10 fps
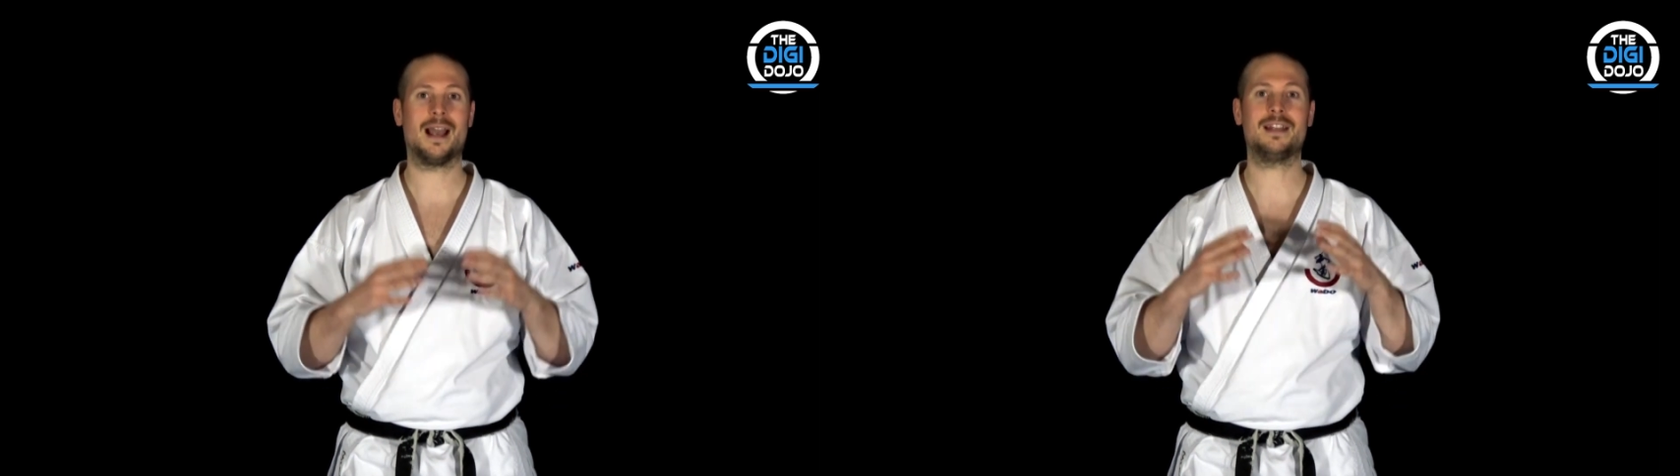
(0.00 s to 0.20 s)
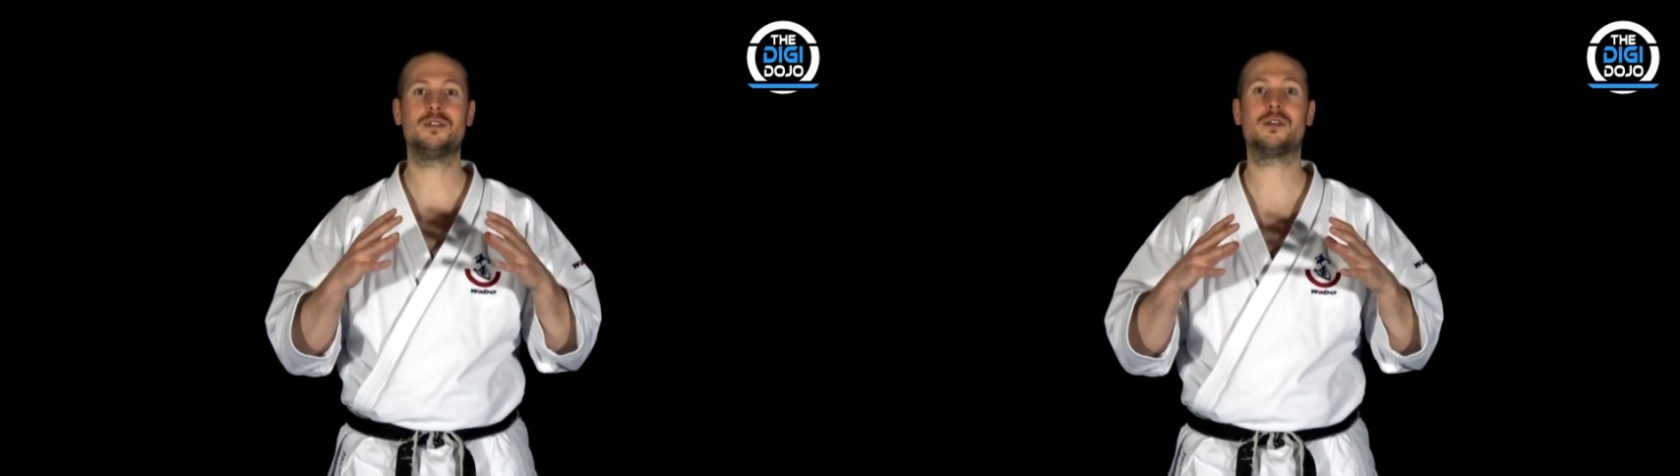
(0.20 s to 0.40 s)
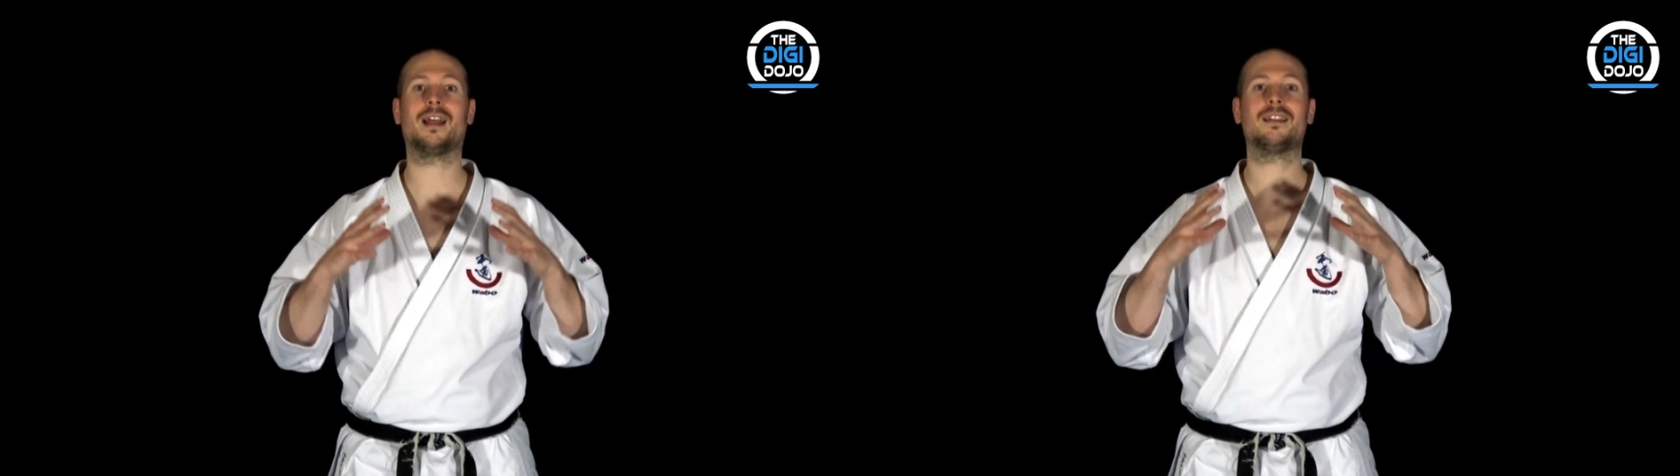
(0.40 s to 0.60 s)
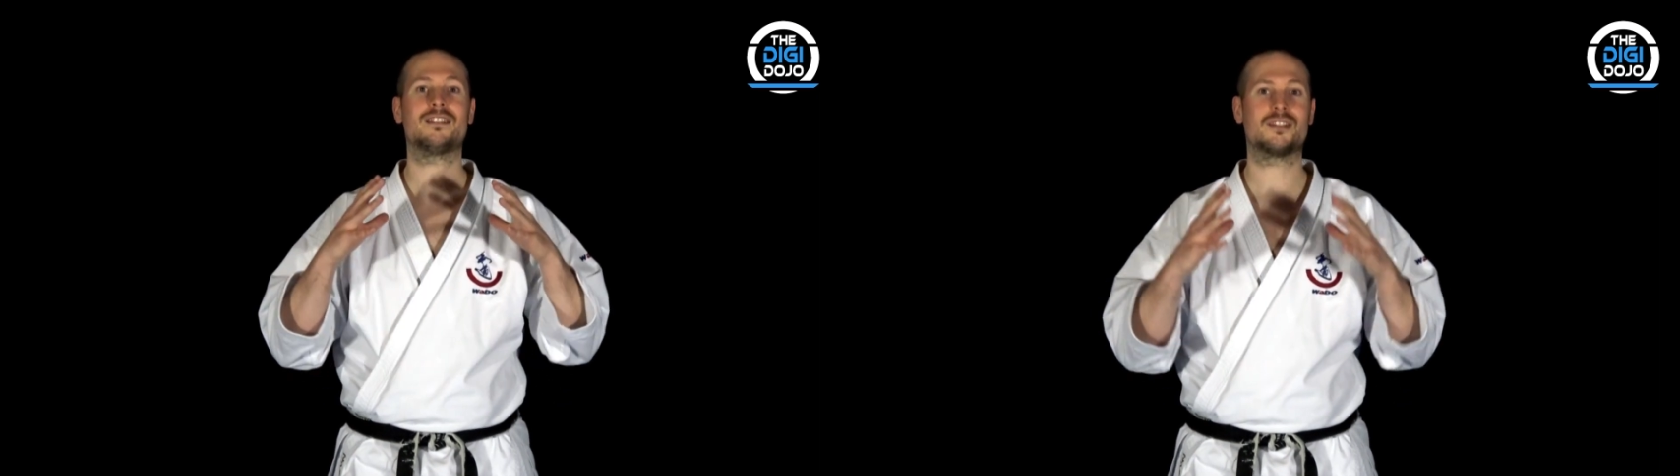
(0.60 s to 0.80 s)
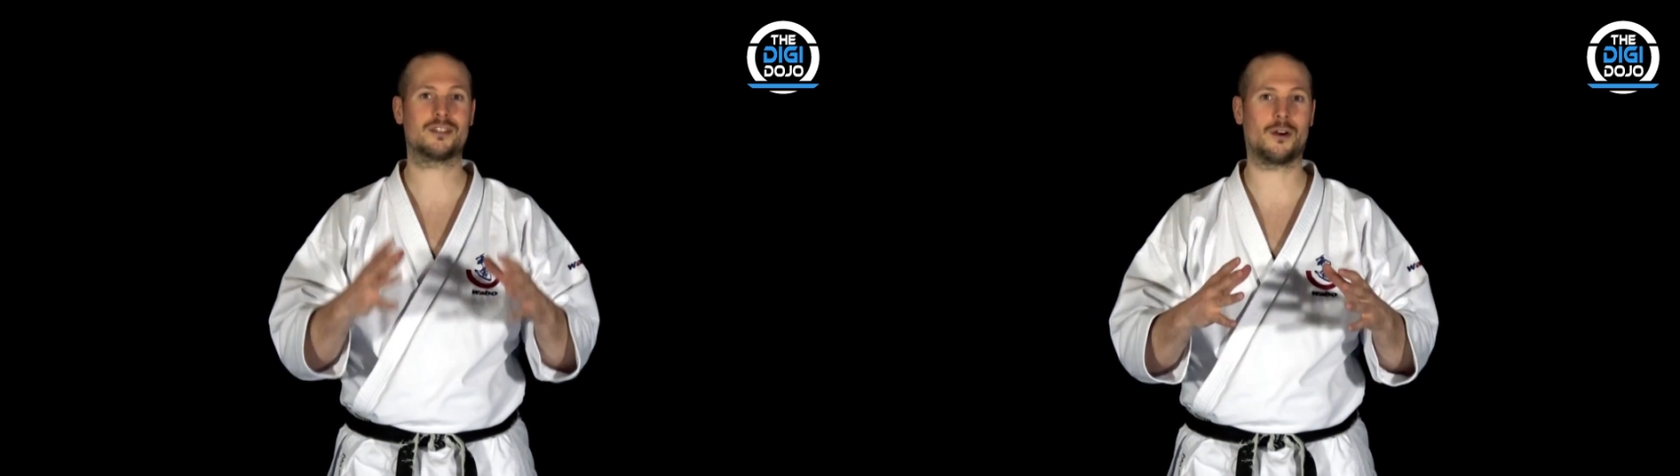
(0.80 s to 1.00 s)
and you can
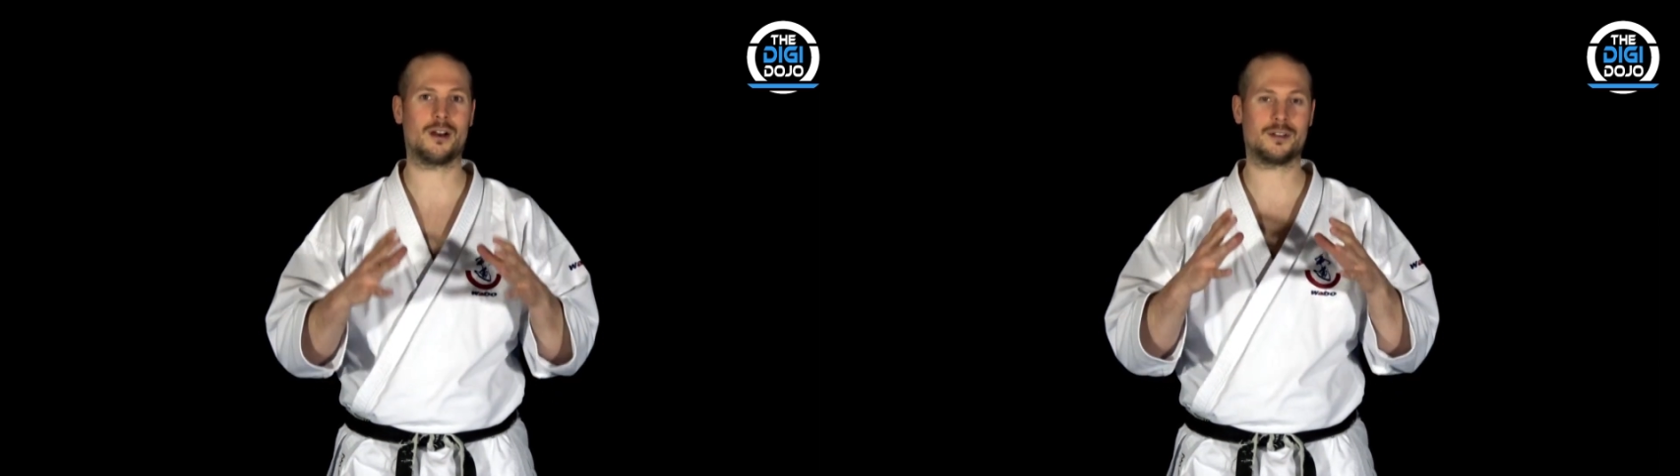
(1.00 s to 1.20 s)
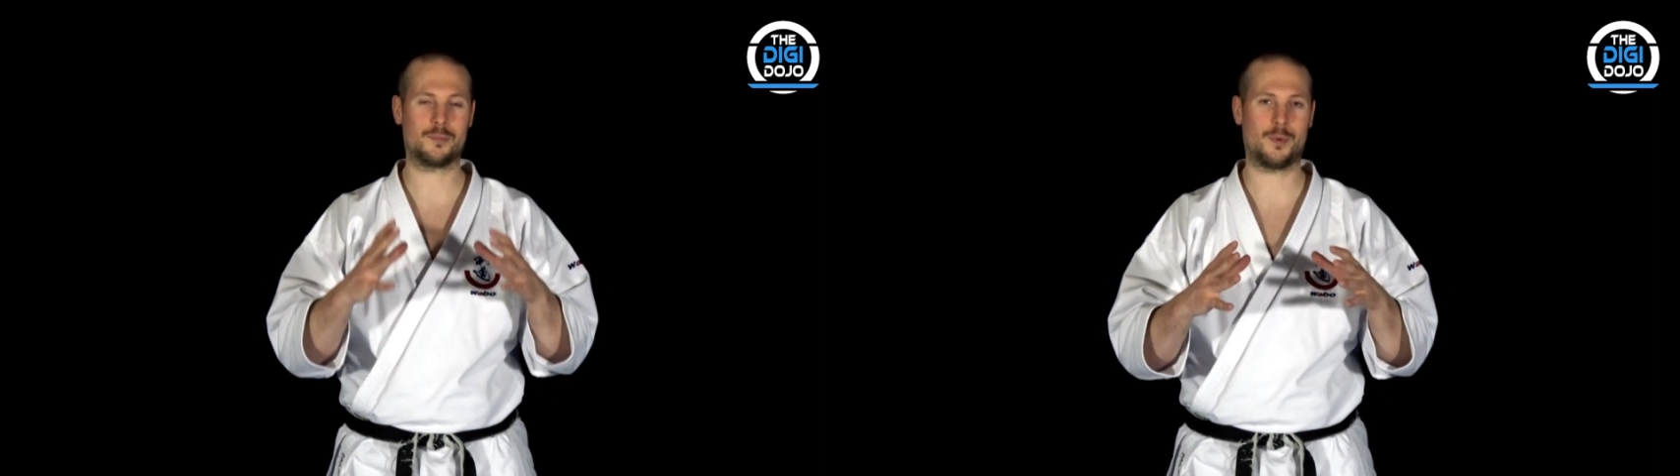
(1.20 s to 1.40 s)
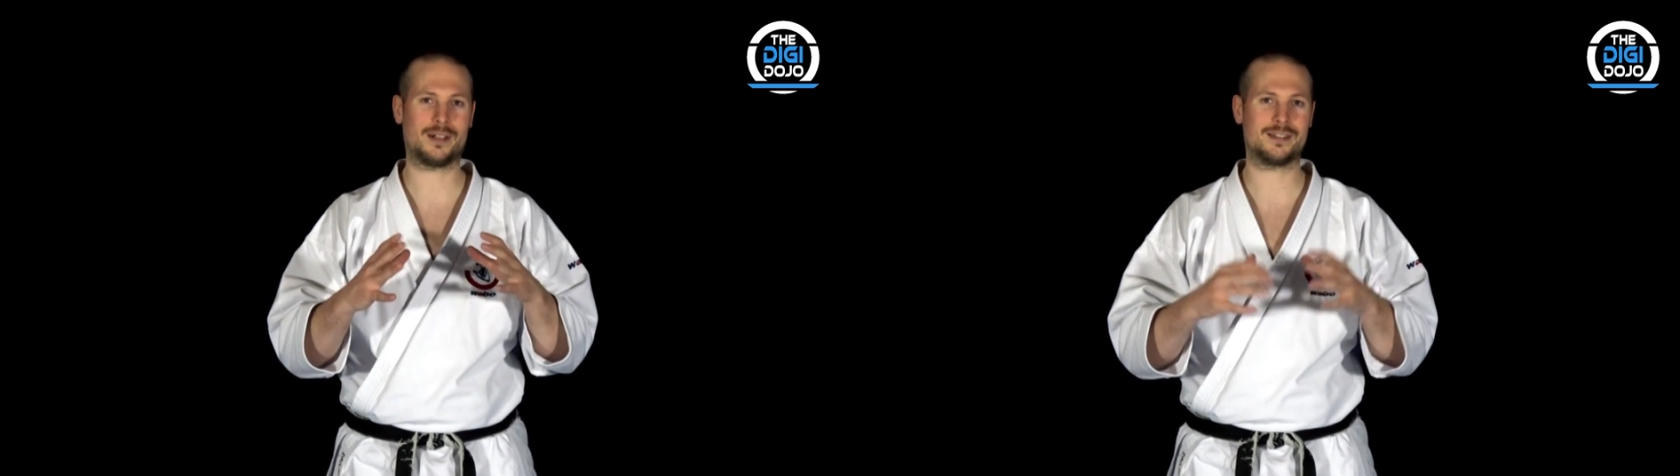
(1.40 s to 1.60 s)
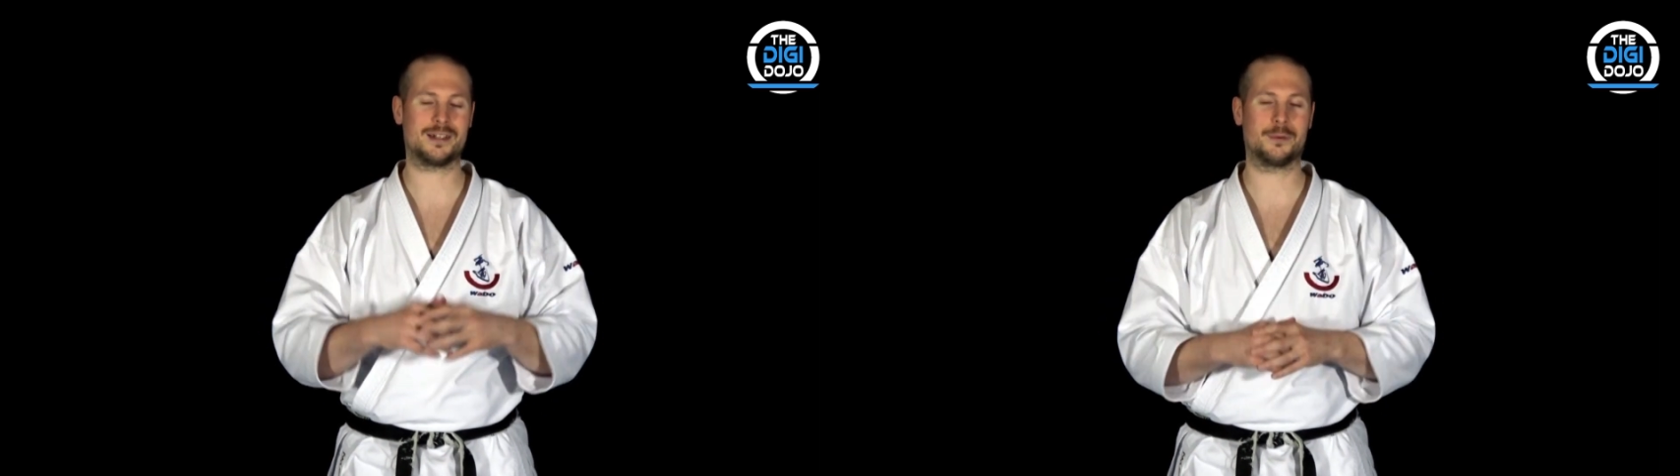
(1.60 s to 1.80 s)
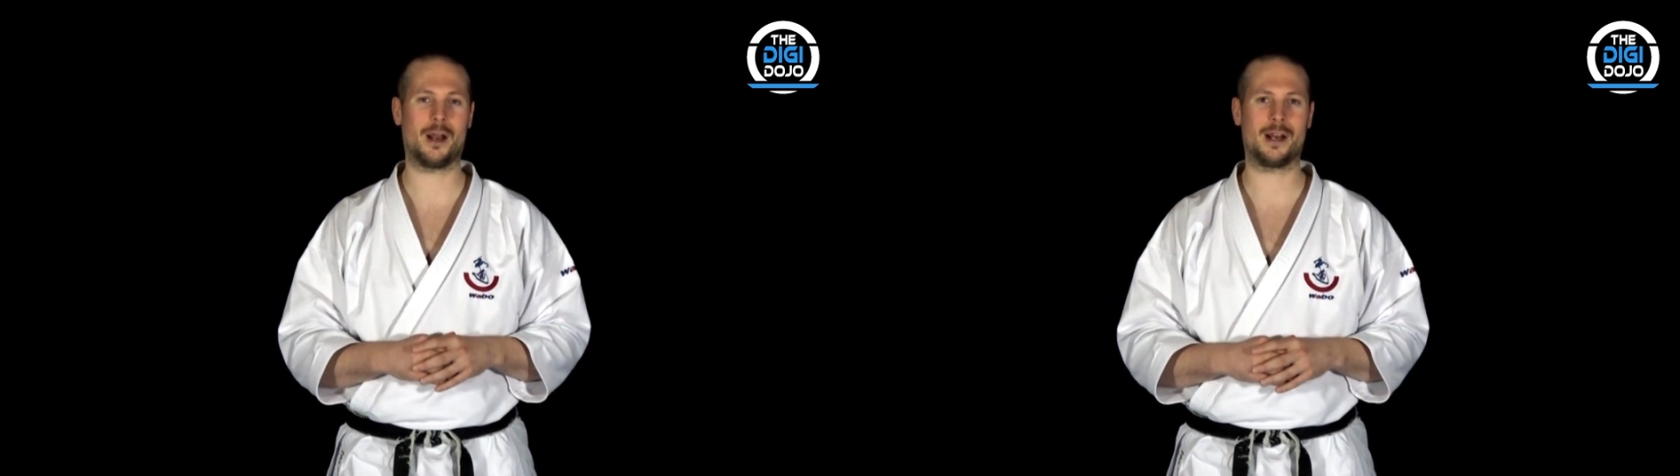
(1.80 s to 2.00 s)
start
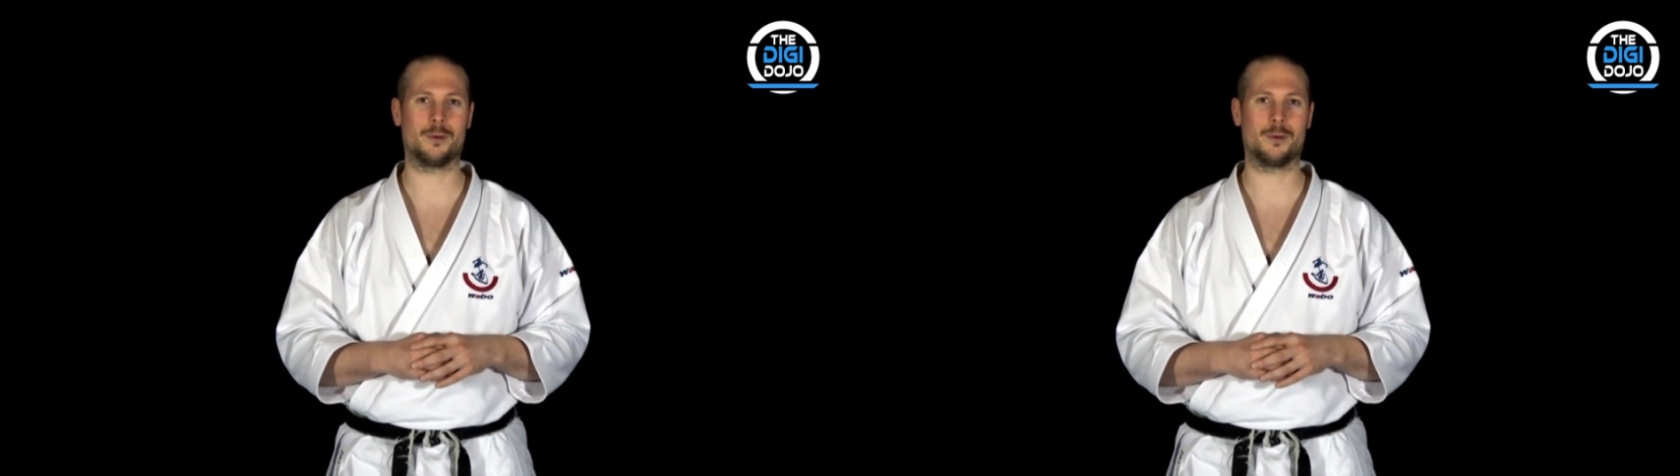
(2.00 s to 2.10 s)
practicing right